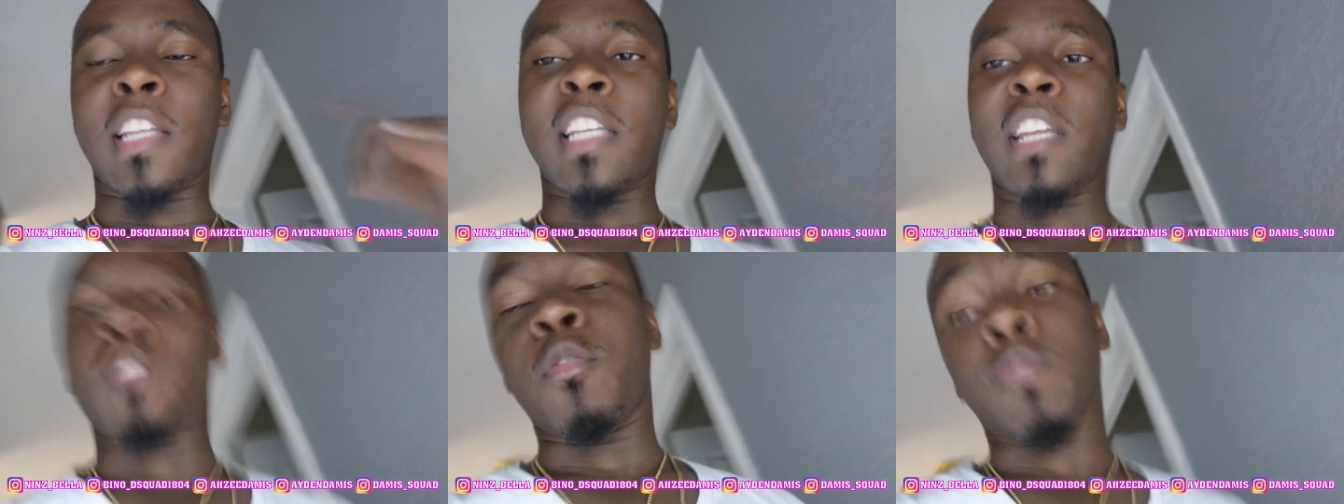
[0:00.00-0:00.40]

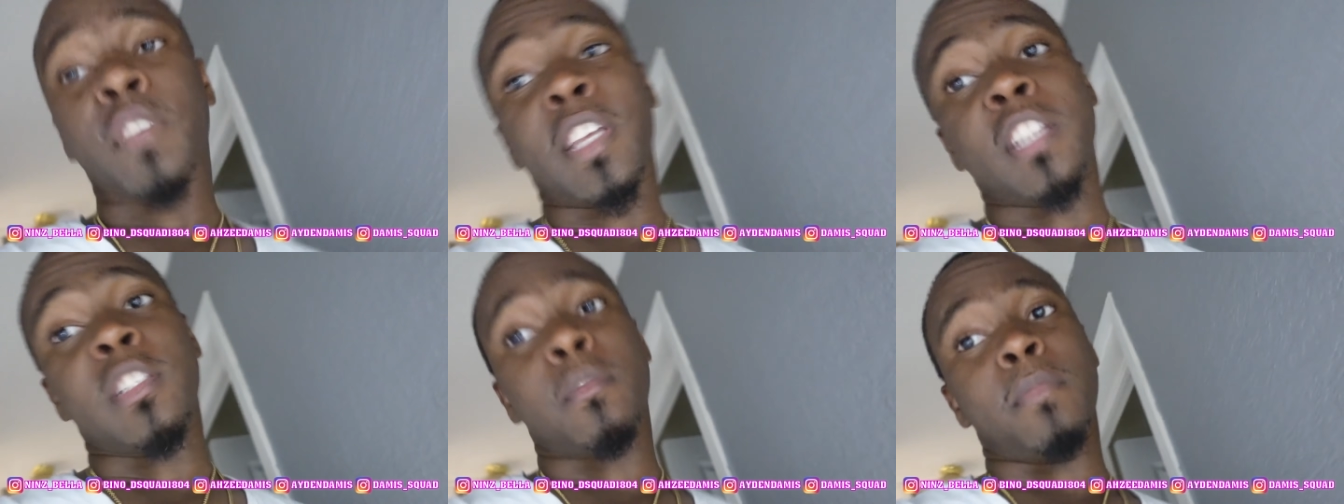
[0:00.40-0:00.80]
click that
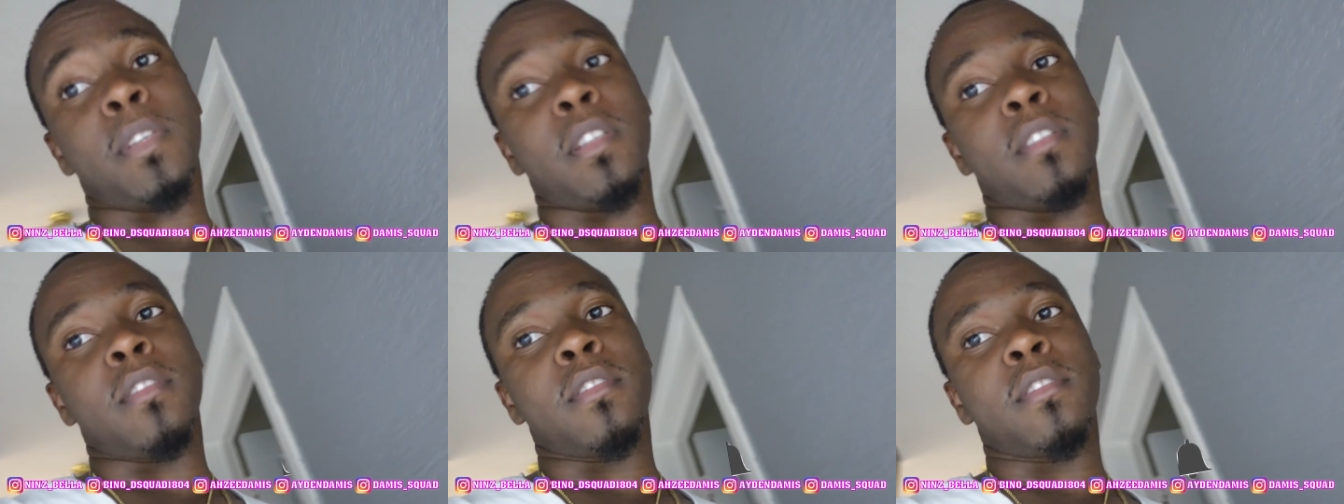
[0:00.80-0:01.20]
notification
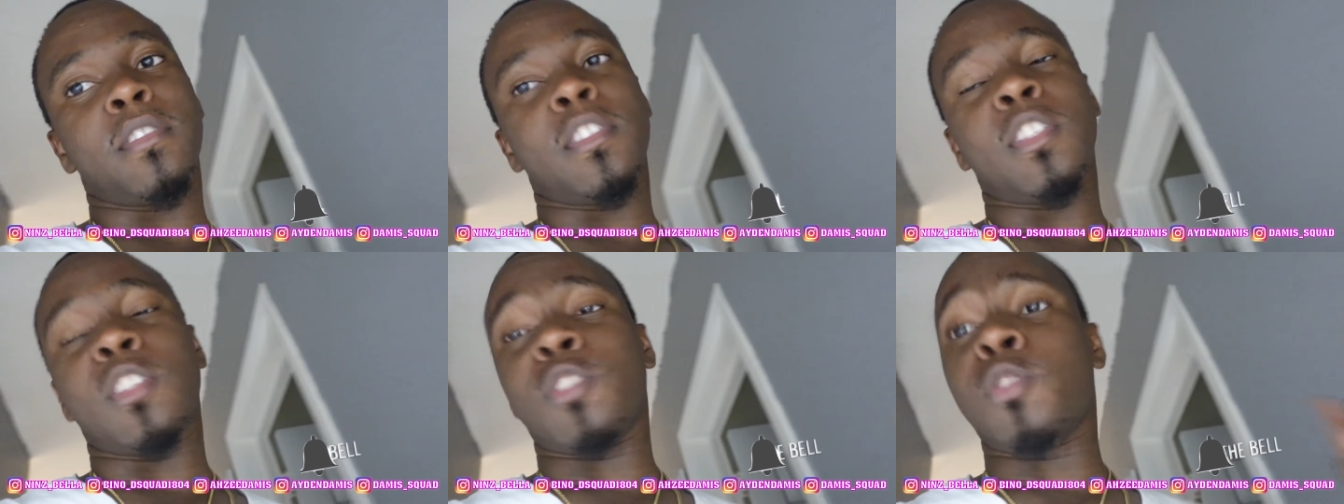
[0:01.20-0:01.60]
bell
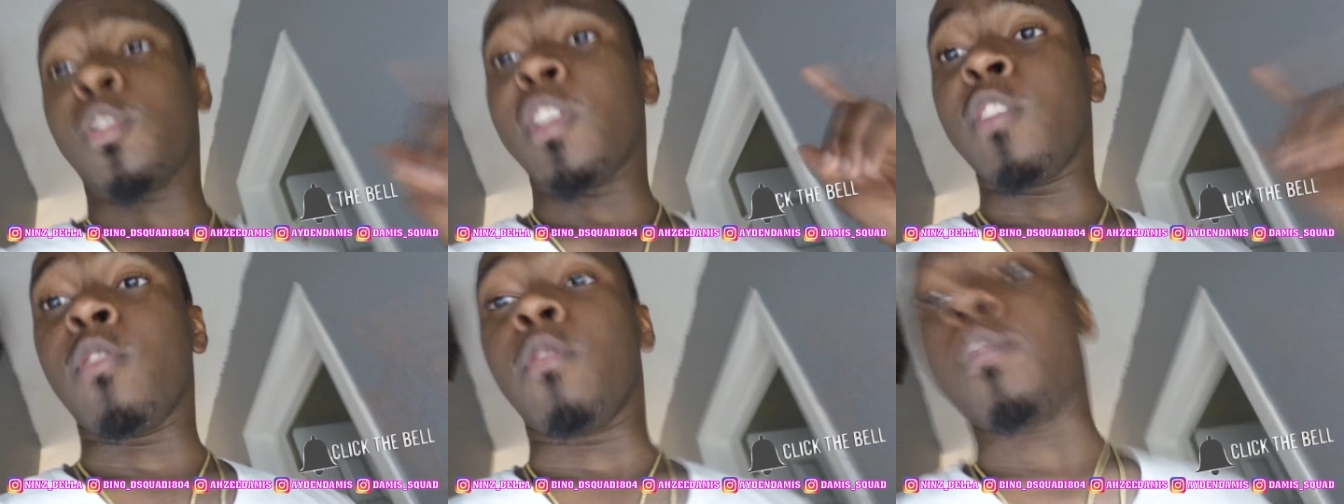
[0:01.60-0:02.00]
so
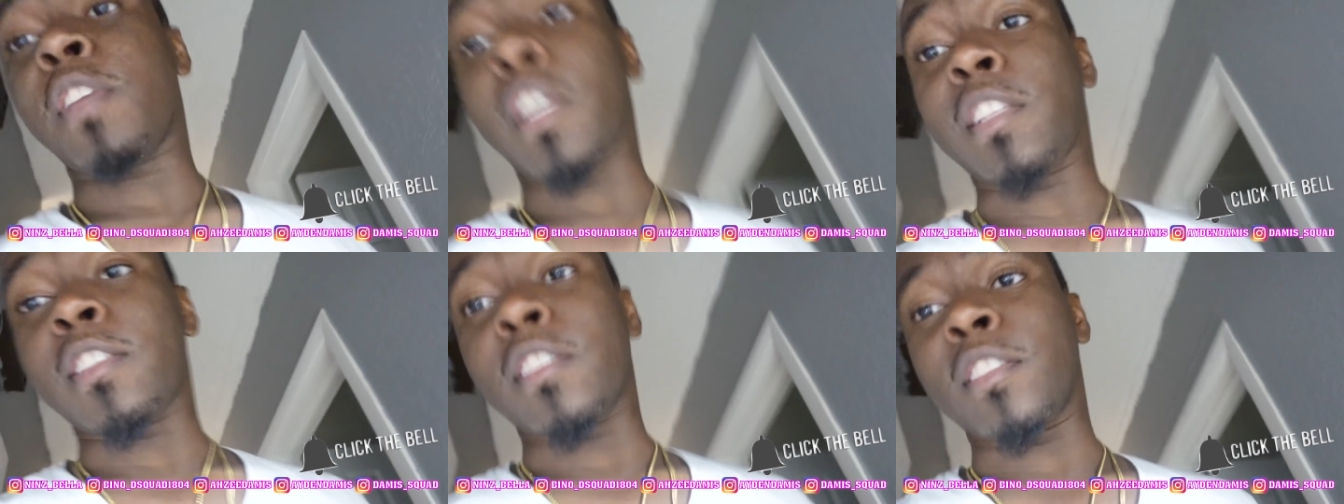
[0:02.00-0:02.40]
you get
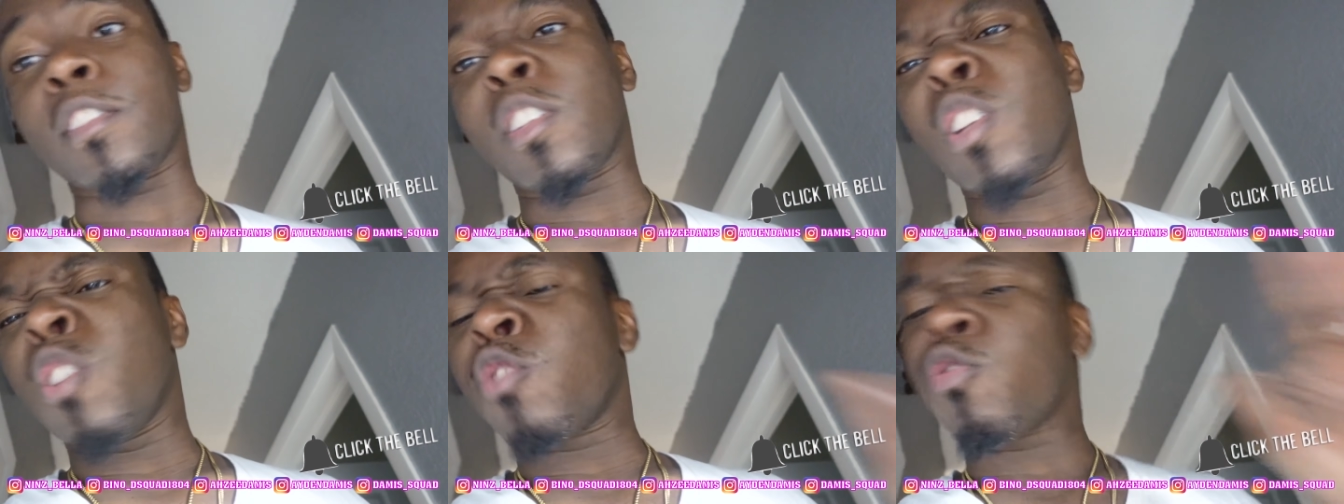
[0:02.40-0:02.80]
notifications
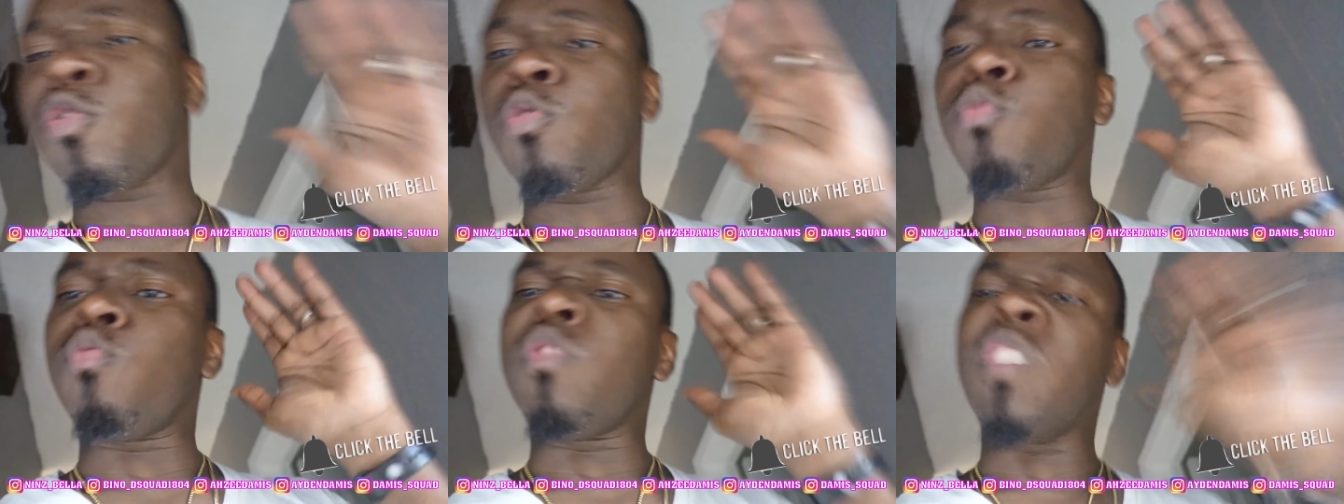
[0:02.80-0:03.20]

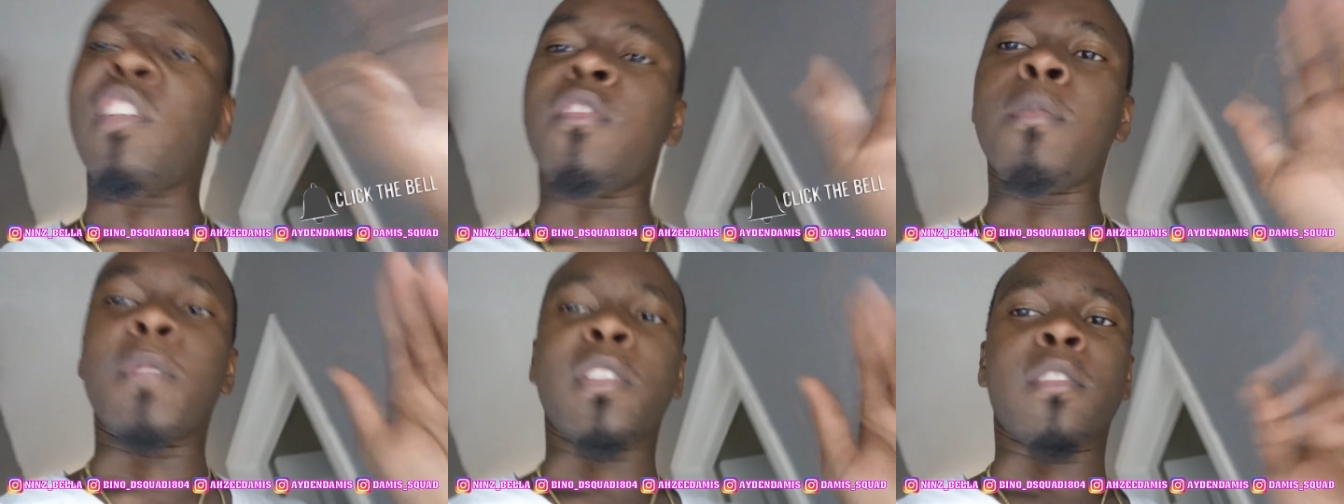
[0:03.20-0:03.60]
so you'll
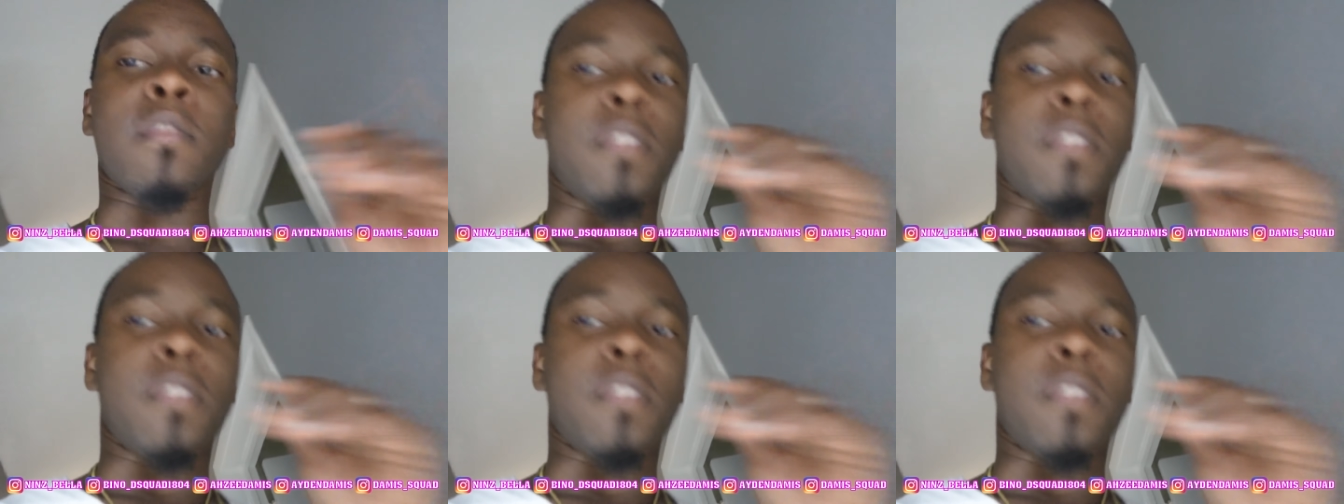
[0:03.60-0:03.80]
never miss a